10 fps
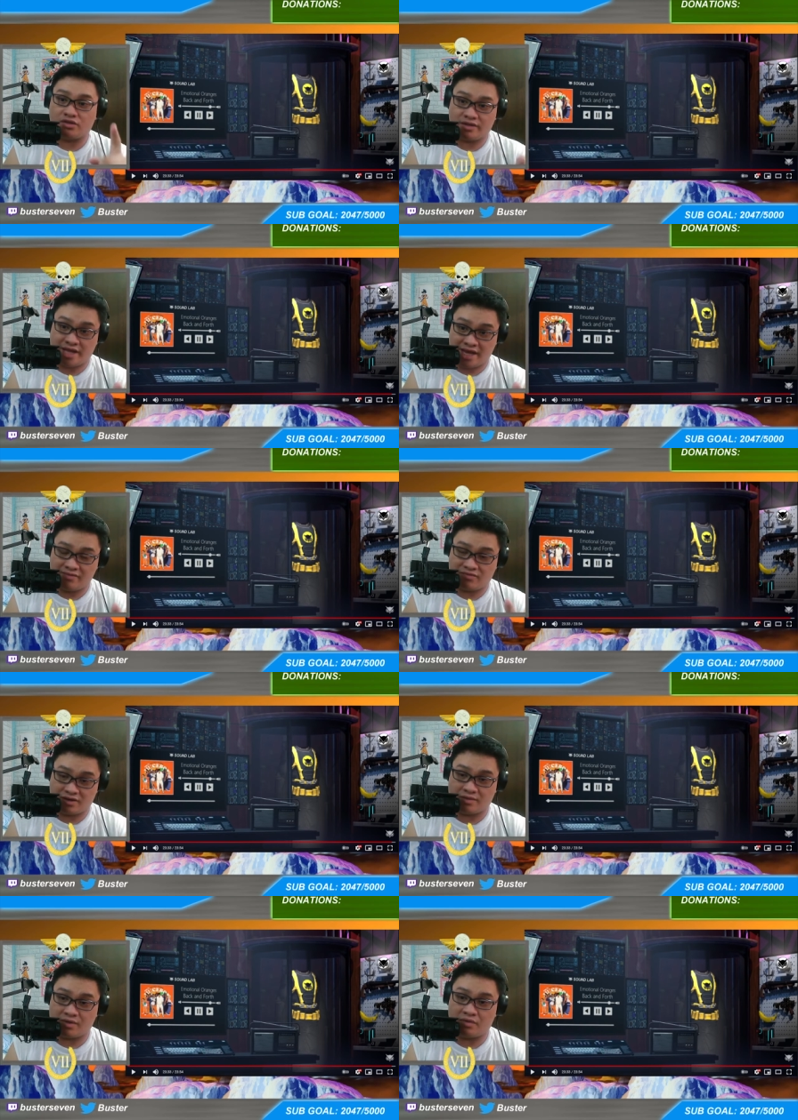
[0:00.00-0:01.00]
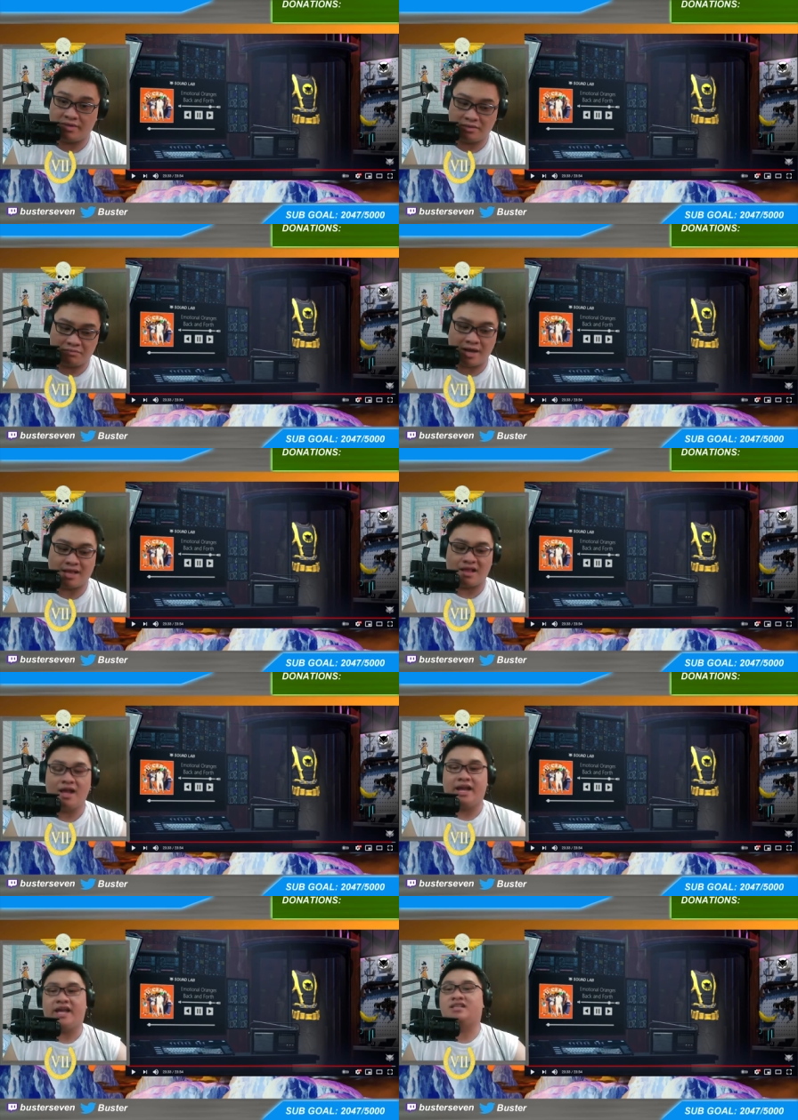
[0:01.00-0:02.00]
today for the moment but
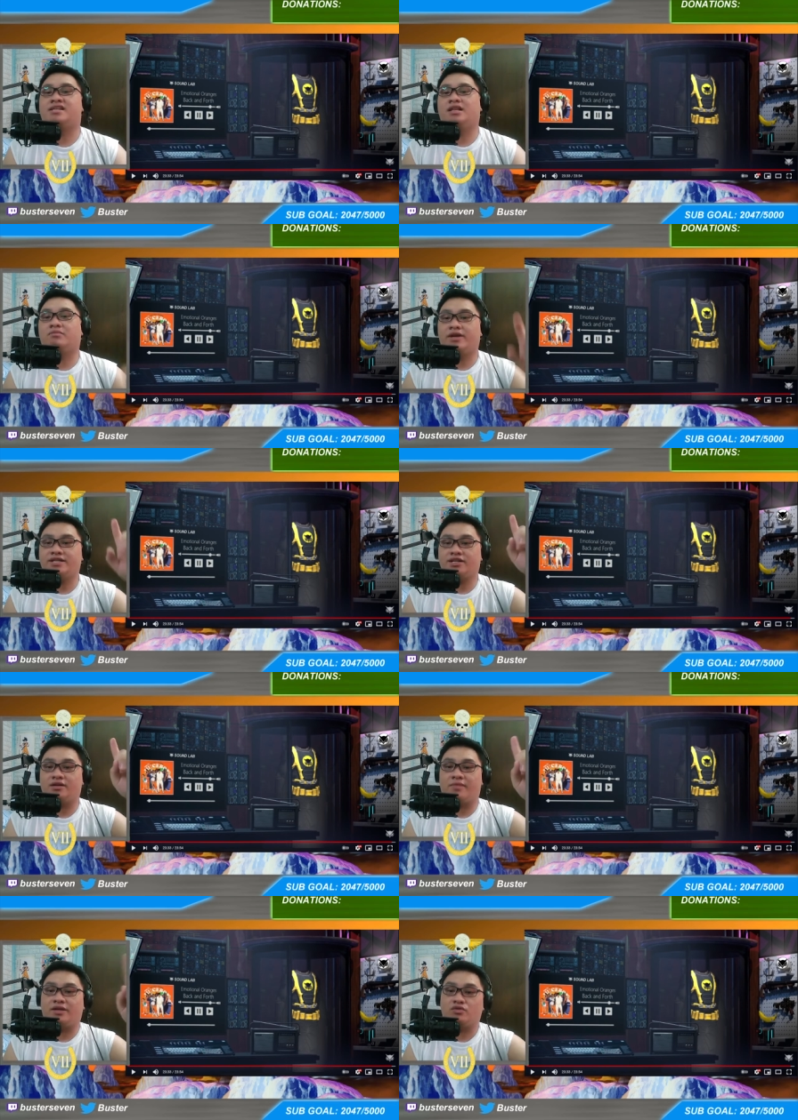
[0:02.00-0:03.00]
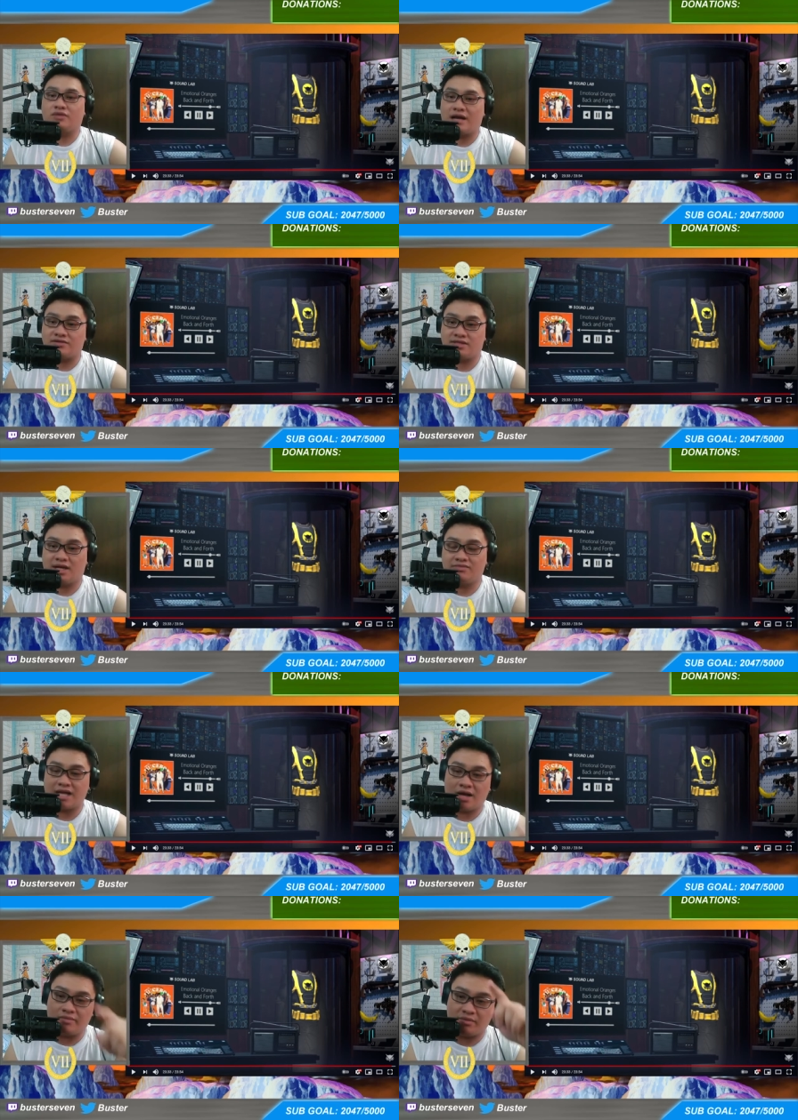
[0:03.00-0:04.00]
in celebration of my 2000 subs
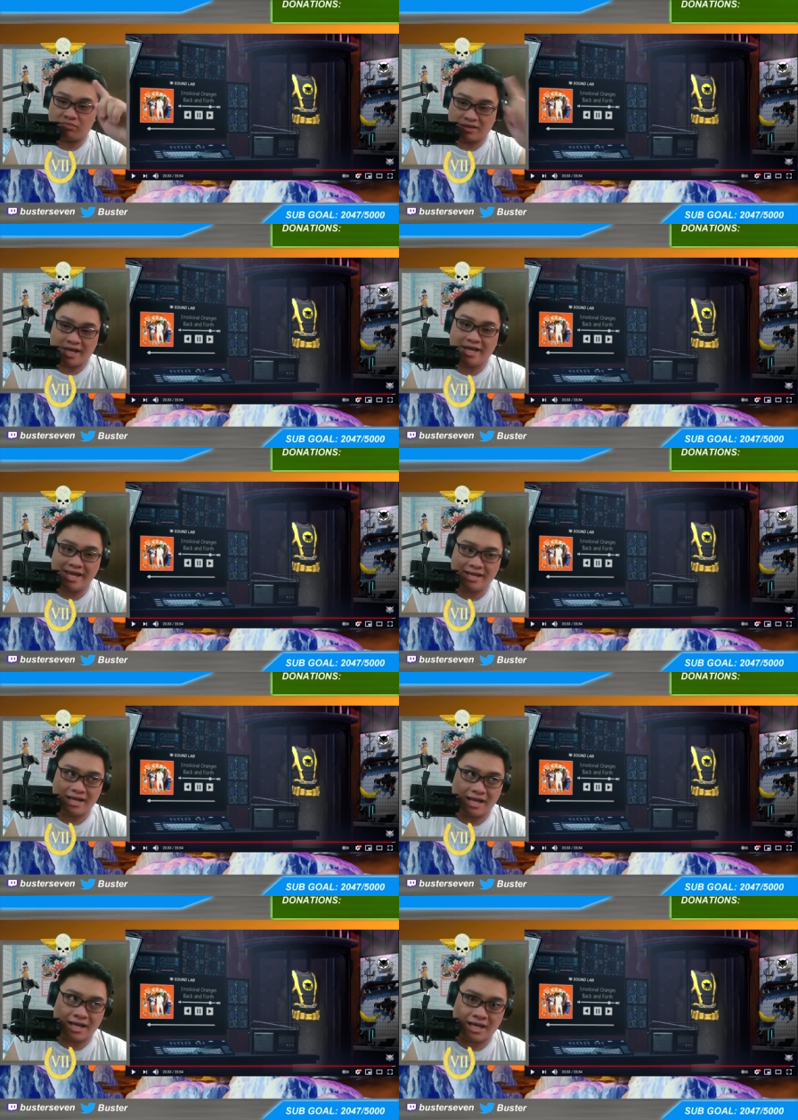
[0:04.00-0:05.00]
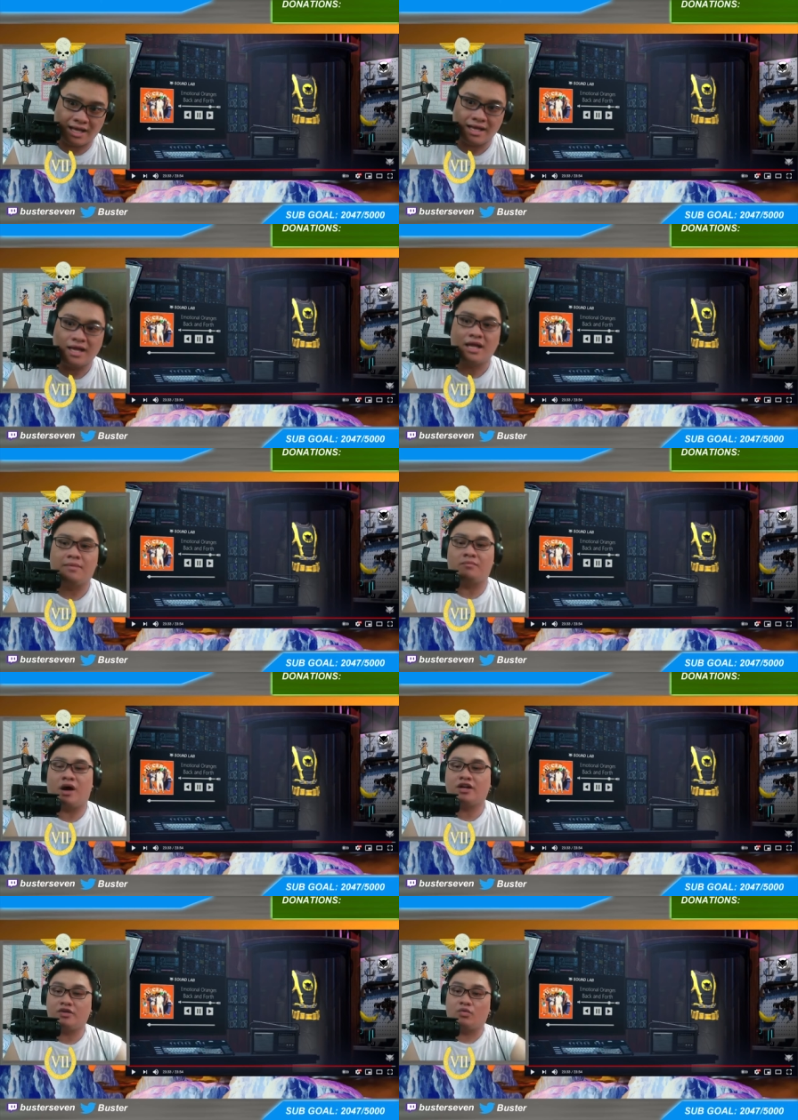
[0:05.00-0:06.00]
i'll be playing uh
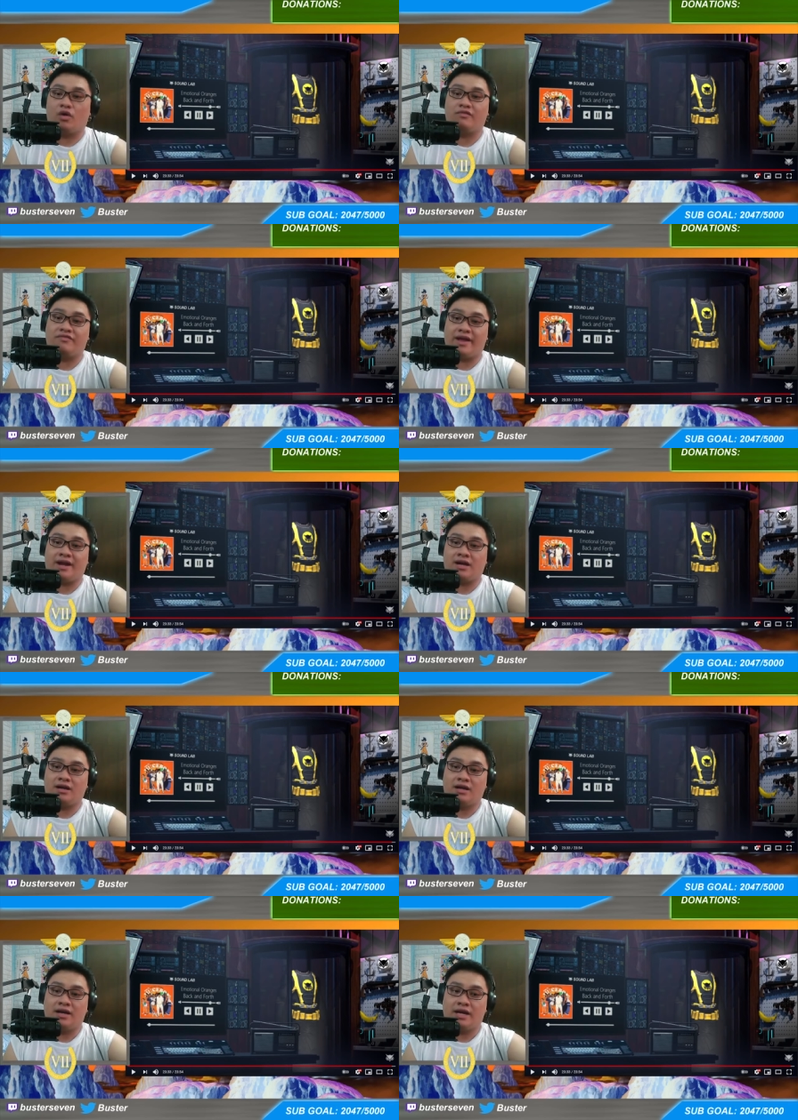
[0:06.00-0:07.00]
Modern Warfare.